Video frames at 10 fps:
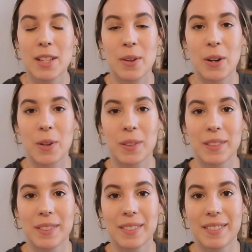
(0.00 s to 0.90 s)
so I don't
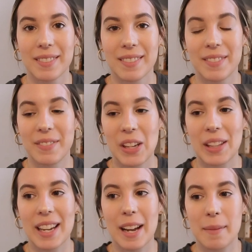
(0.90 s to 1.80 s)

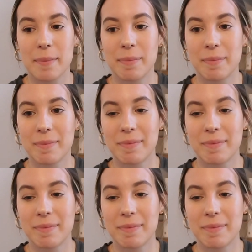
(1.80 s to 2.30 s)
feel like I'm